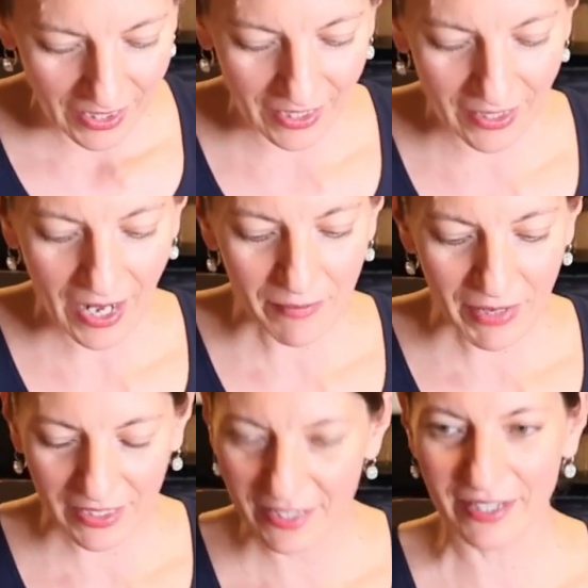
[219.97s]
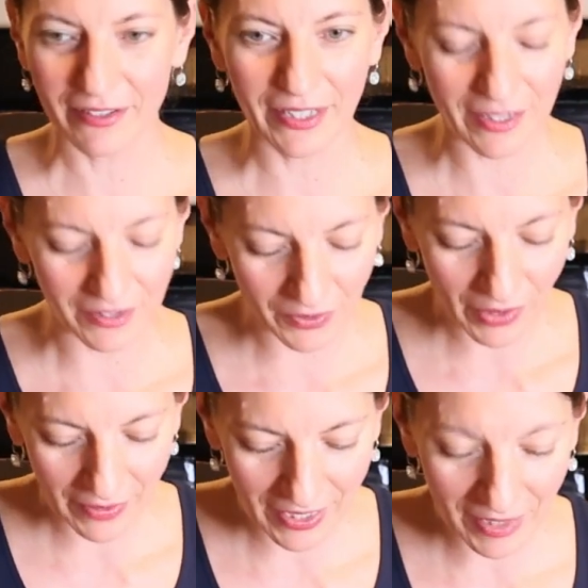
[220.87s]
And I'm not necessarily going to do
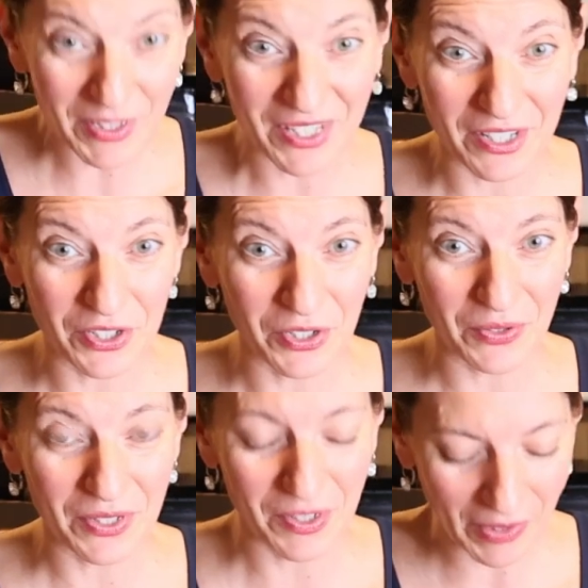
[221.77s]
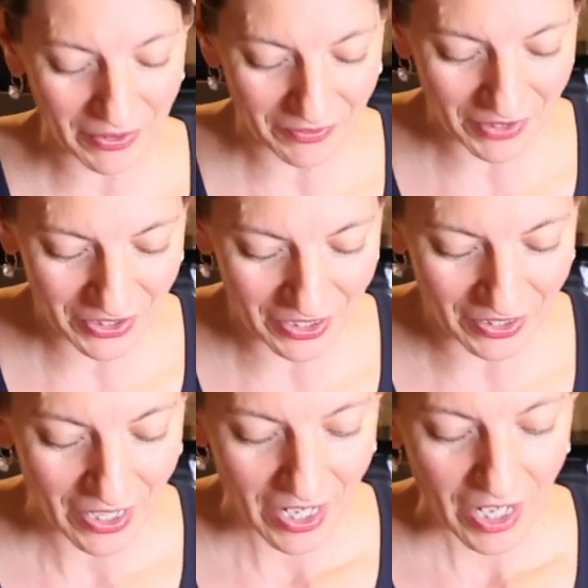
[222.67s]
all 8. I'm just going to show a smaller version.
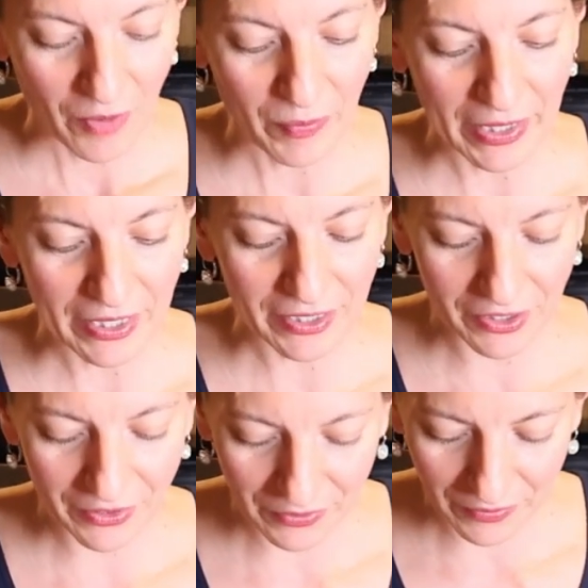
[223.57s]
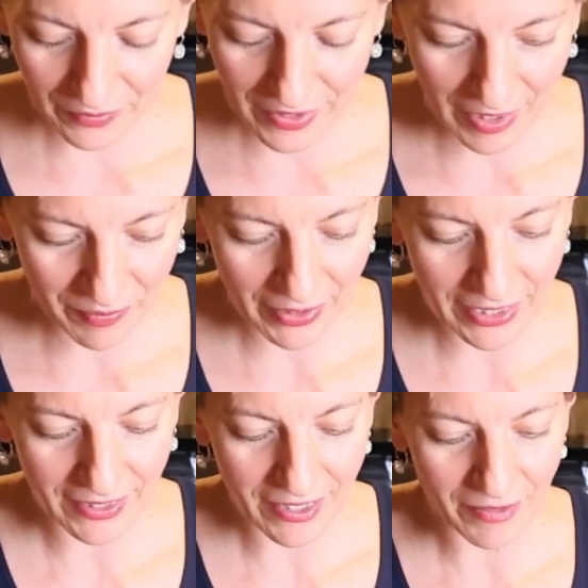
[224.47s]
But you
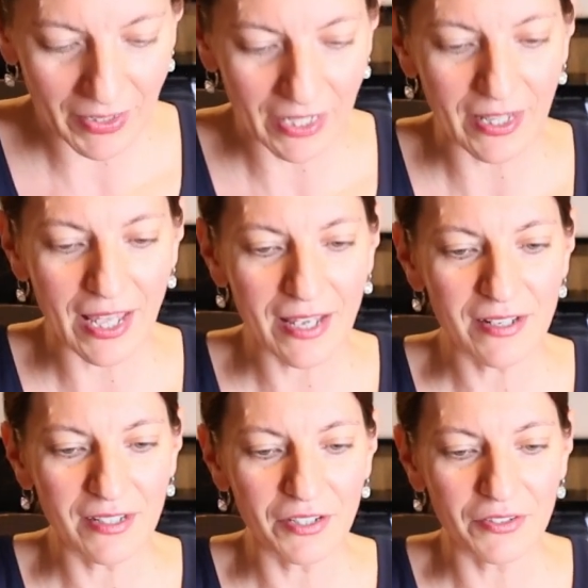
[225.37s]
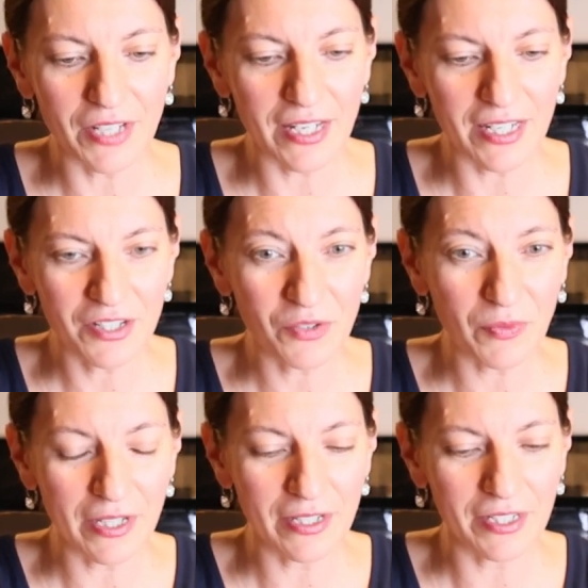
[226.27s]
separate them, and then you take each
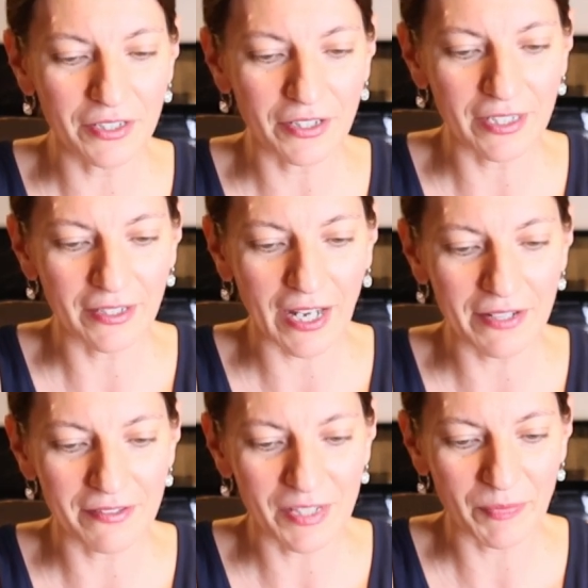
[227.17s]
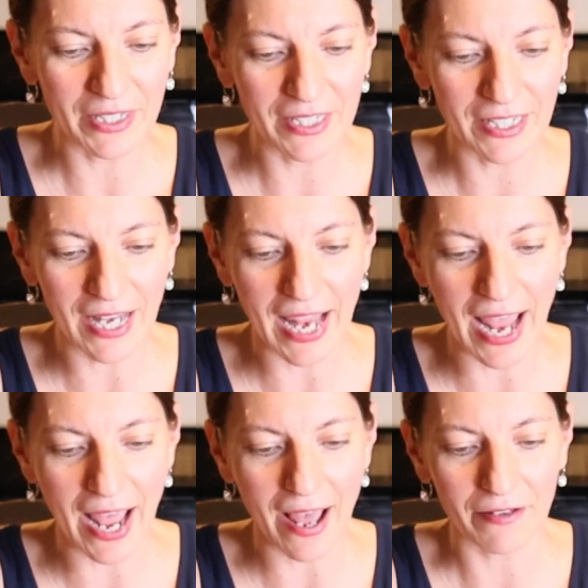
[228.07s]
one and you're going to kind of split it in
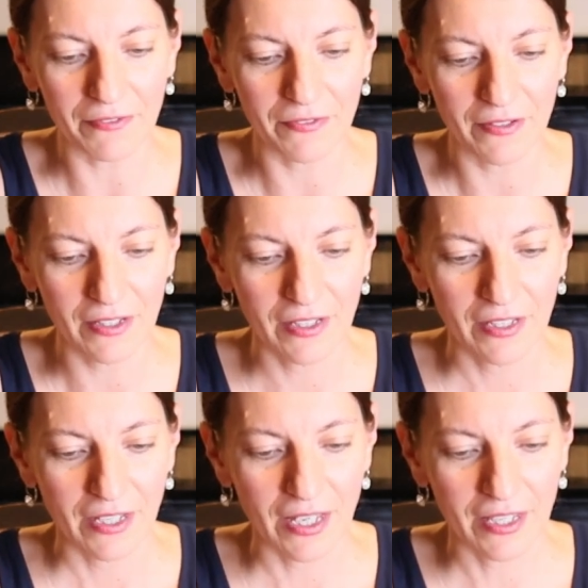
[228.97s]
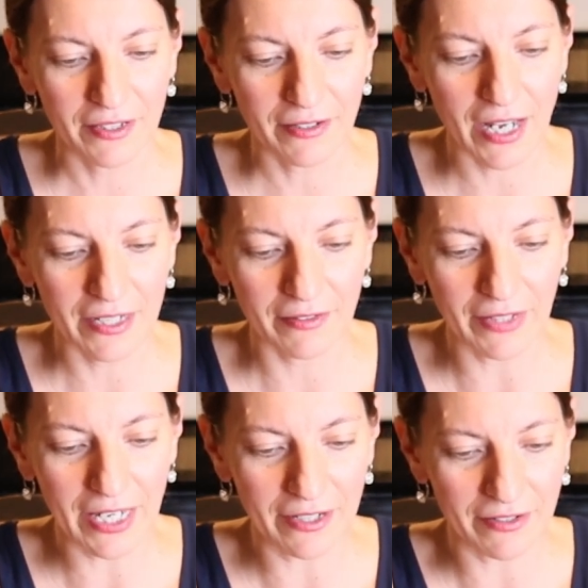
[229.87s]
half. And they're kind of
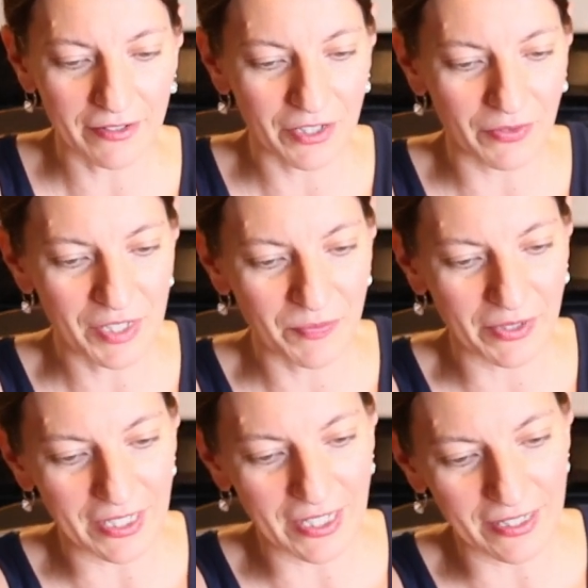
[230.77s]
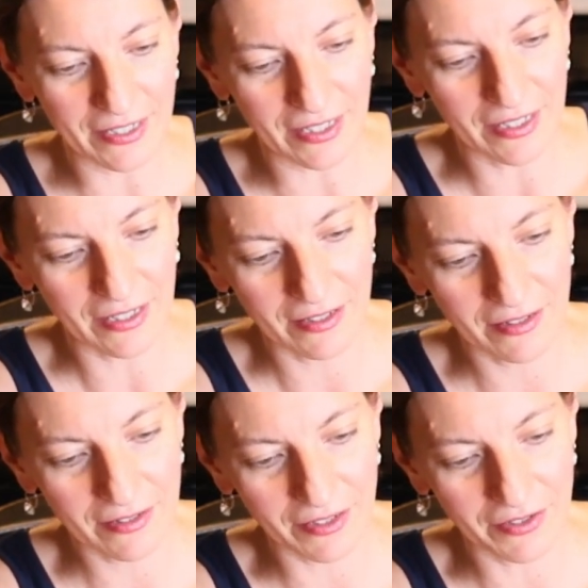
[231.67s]
layered, so it's pretty easy.
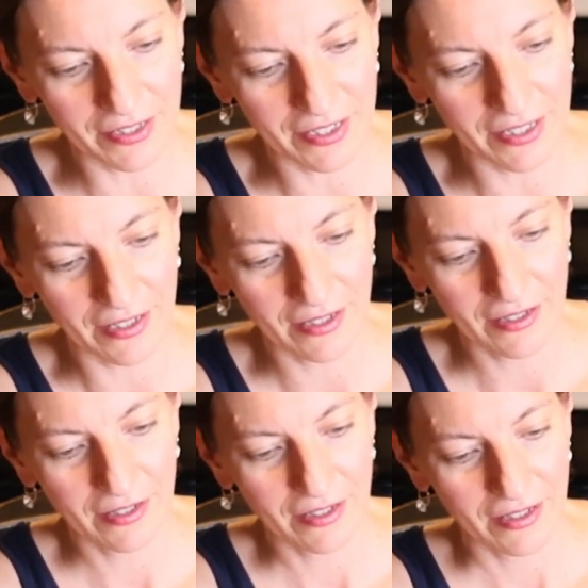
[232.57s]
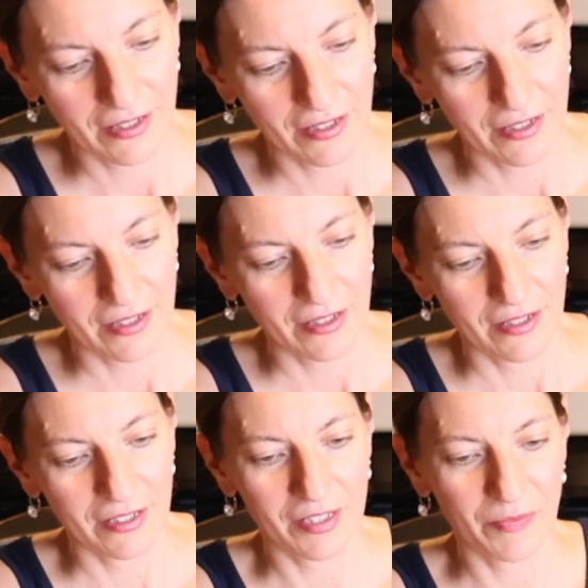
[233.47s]
So you just
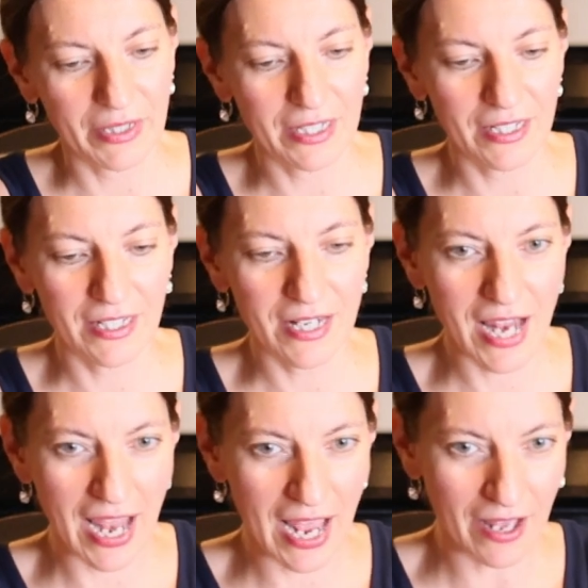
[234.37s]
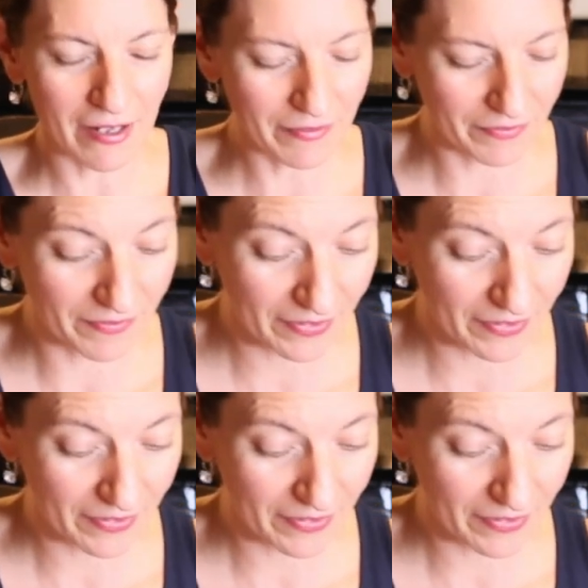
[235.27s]
split it in half.